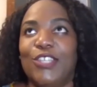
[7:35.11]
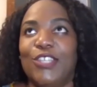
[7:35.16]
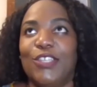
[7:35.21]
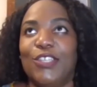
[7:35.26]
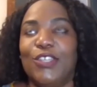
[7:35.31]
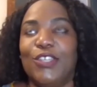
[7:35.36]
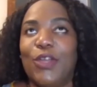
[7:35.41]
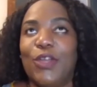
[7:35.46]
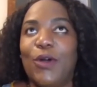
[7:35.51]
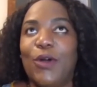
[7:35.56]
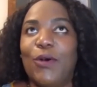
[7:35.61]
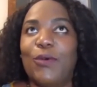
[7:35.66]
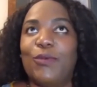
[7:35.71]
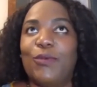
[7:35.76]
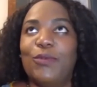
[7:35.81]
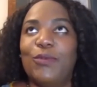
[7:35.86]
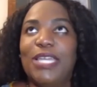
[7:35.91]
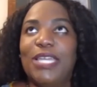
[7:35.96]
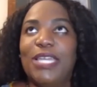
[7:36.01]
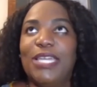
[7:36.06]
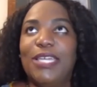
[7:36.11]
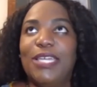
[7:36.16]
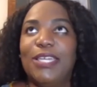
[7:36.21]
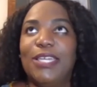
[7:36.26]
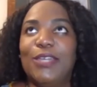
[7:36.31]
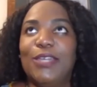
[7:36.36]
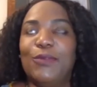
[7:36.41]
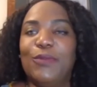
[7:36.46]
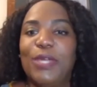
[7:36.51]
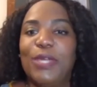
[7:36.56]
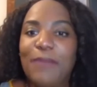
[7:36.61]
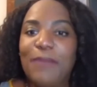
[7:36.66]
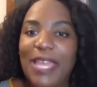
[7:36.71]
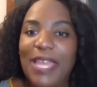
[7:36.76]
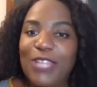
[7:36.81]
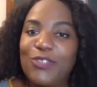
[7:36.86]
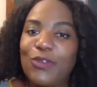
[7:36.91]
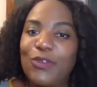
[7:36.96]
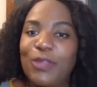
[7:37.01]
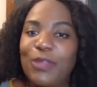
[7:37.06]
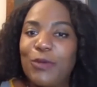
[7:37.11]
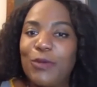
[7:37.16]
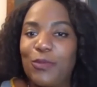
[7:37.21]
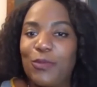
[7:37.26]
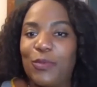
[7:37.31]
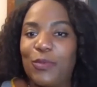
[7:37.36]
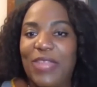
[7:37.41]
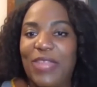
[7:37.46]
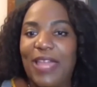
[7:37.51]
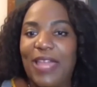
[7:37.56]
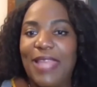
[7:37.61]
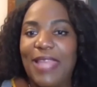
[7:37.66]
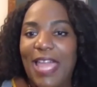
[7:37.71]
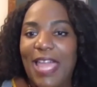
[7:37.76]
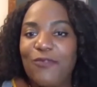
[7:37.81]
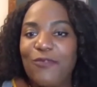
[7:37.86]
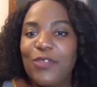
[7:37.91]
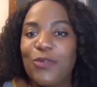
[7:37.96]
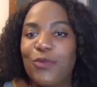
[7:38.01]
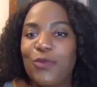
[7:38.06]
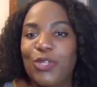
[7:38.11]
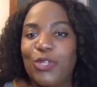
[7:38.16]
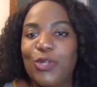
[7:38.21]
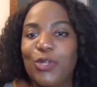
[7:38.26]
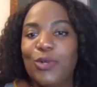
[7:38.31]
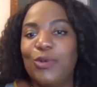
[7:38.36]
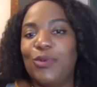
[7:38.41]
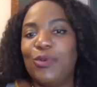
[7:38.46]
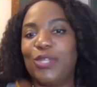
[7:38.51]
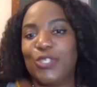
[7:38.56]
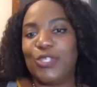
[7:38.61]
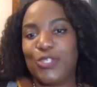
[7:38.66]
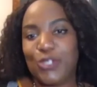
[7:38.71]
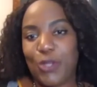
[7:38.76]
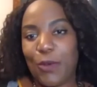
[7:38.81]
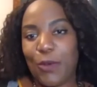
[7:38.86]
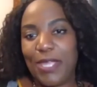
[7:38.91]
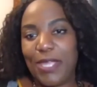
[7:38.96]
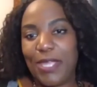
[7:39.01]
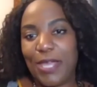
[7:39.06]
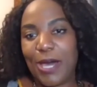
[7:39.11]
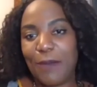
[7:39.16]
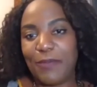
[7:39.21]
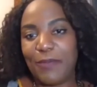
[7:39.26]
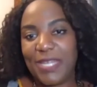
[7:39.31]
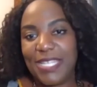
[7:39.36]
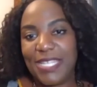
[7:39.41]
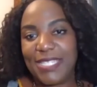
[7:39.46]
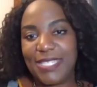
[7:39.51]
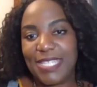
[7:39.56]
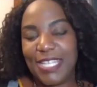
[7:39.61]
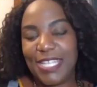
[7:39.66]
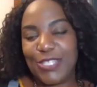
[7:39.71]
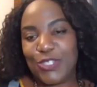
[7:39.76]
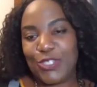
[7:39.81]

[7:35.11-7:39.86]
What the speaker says: you know, we make sure that everyone who is showing up is